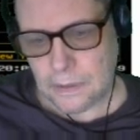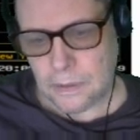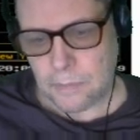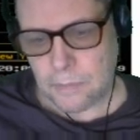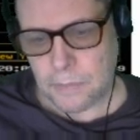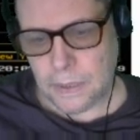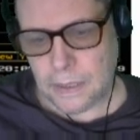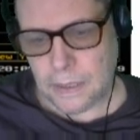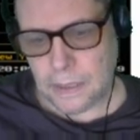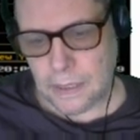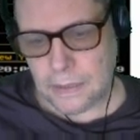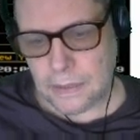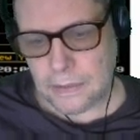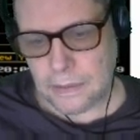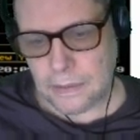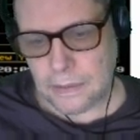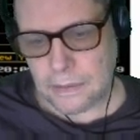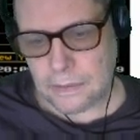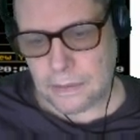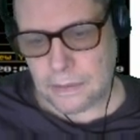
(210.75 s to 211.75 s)
Because
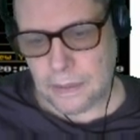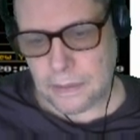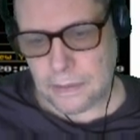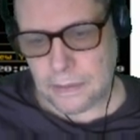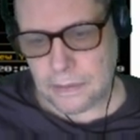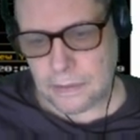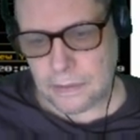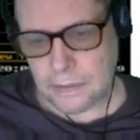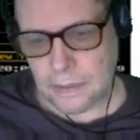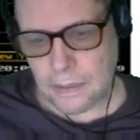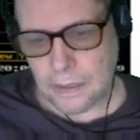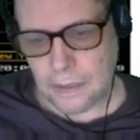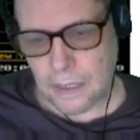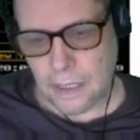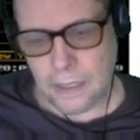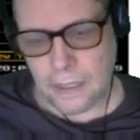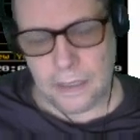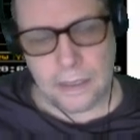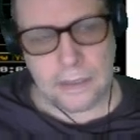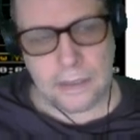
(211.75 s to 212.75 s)
this,
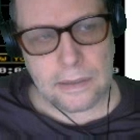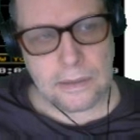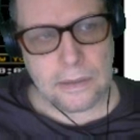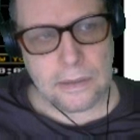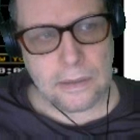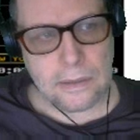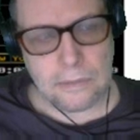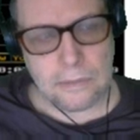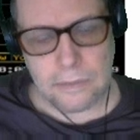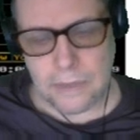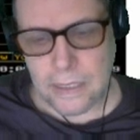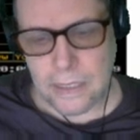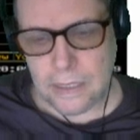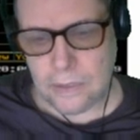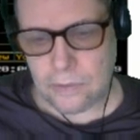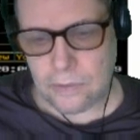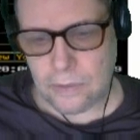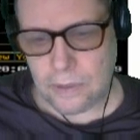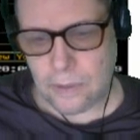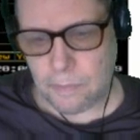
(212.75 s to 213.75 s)
I think, is going to
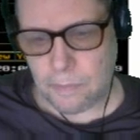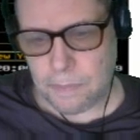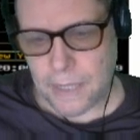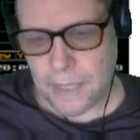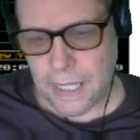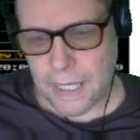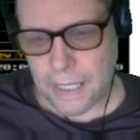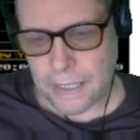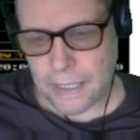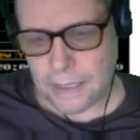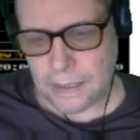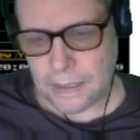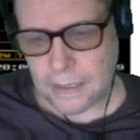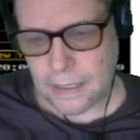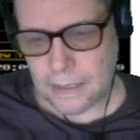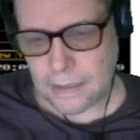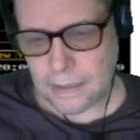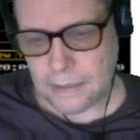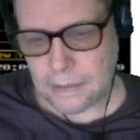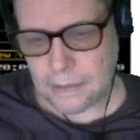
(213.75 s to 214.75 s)
recoil back.
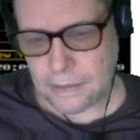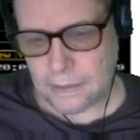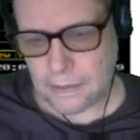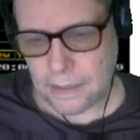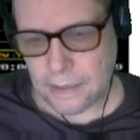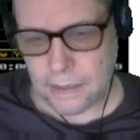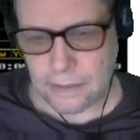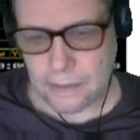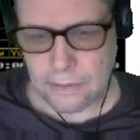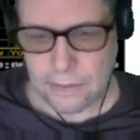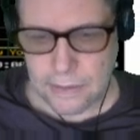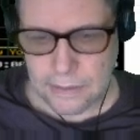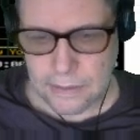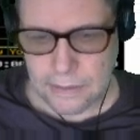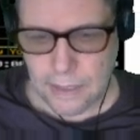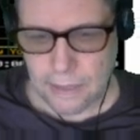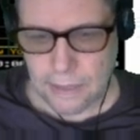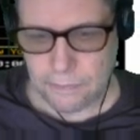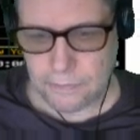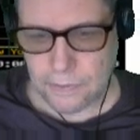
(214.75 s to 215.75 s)
I think later this
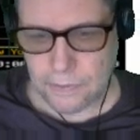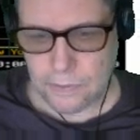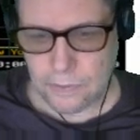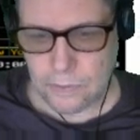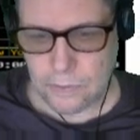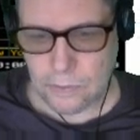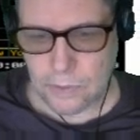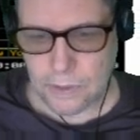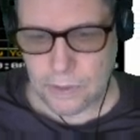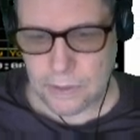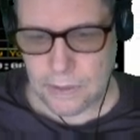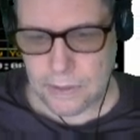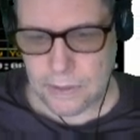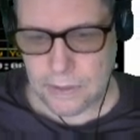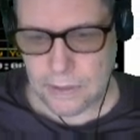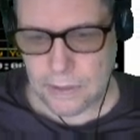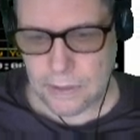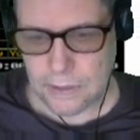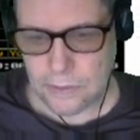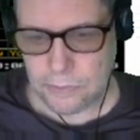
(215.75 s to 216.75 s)
afternoon, we're going to
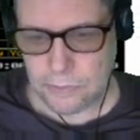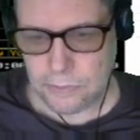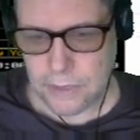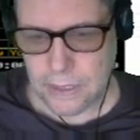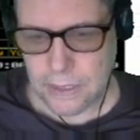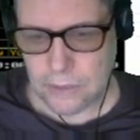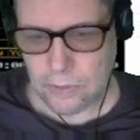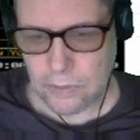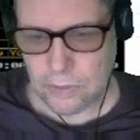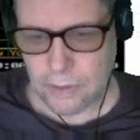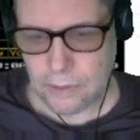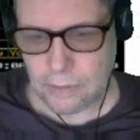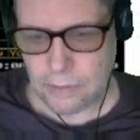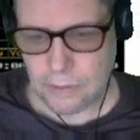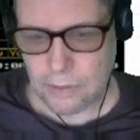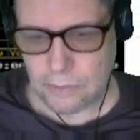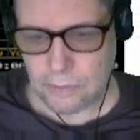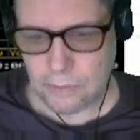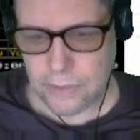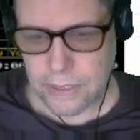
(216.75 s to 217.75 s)
see this recoil,
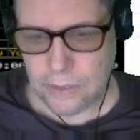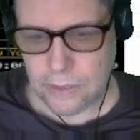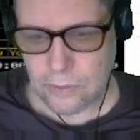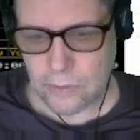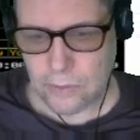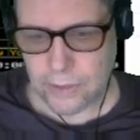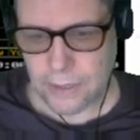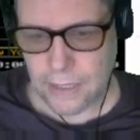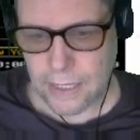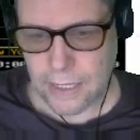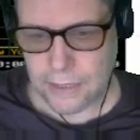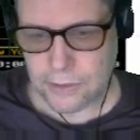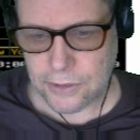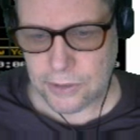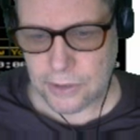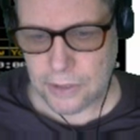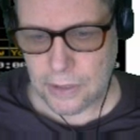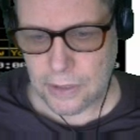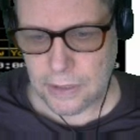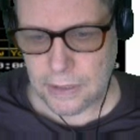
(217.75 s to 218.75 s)
a recoil
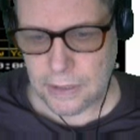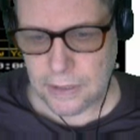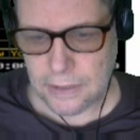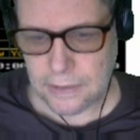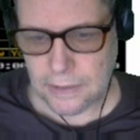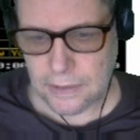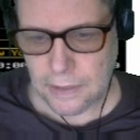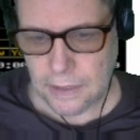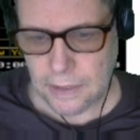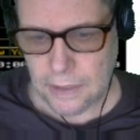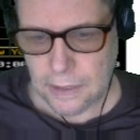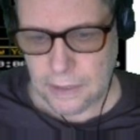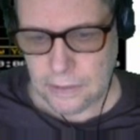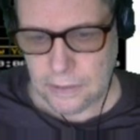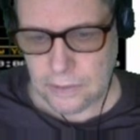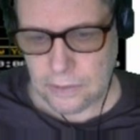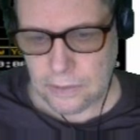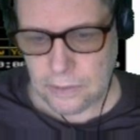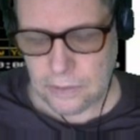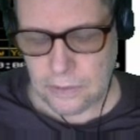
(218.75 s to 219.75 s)
action on this.
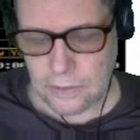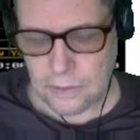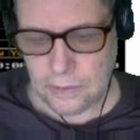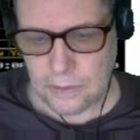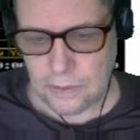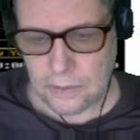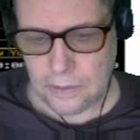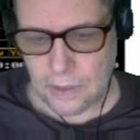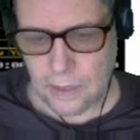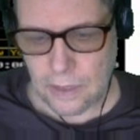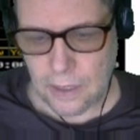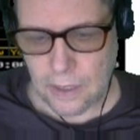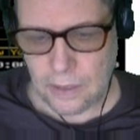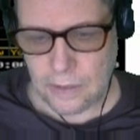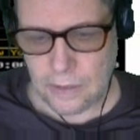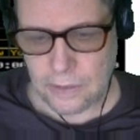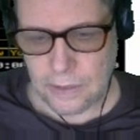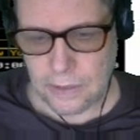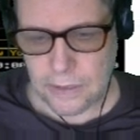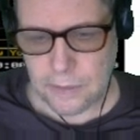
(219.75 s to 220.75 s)
So the
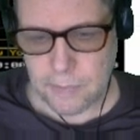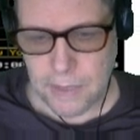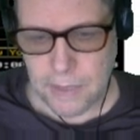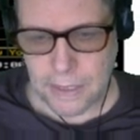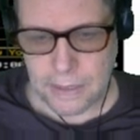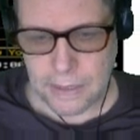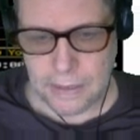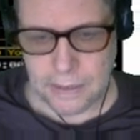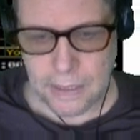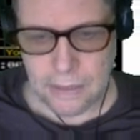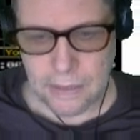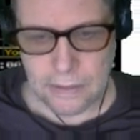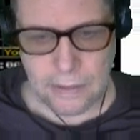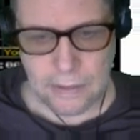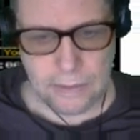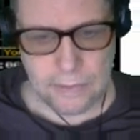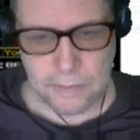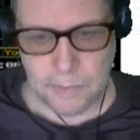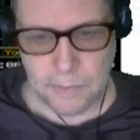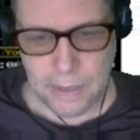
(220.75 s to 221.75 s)
harder they smack it down,
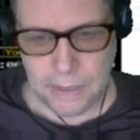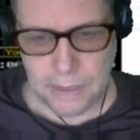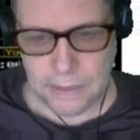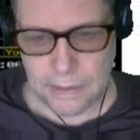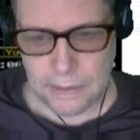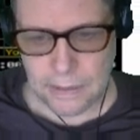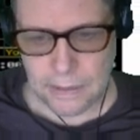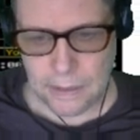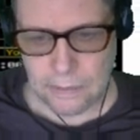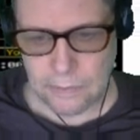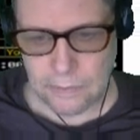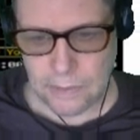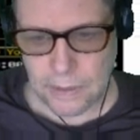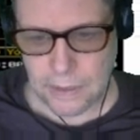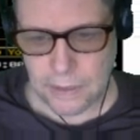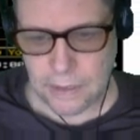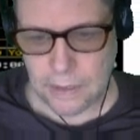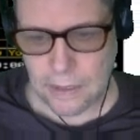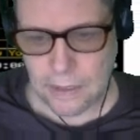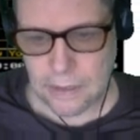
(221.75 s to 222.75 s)
they smacked it down
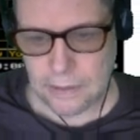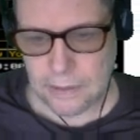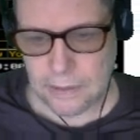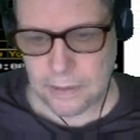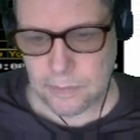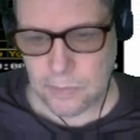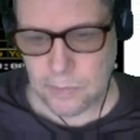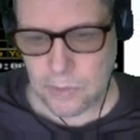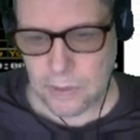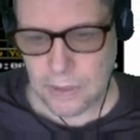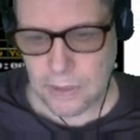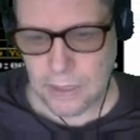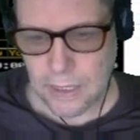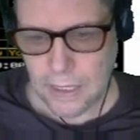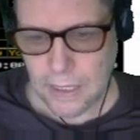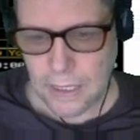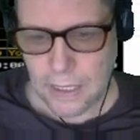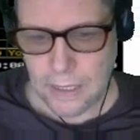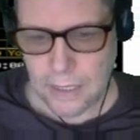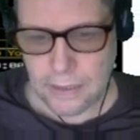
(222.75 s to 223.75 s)
really hard this morning.
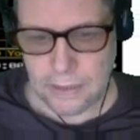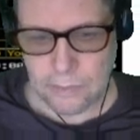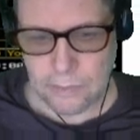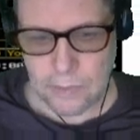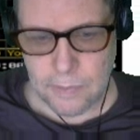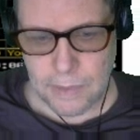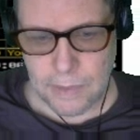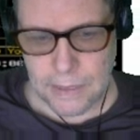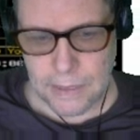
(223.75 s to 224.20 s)
I think we might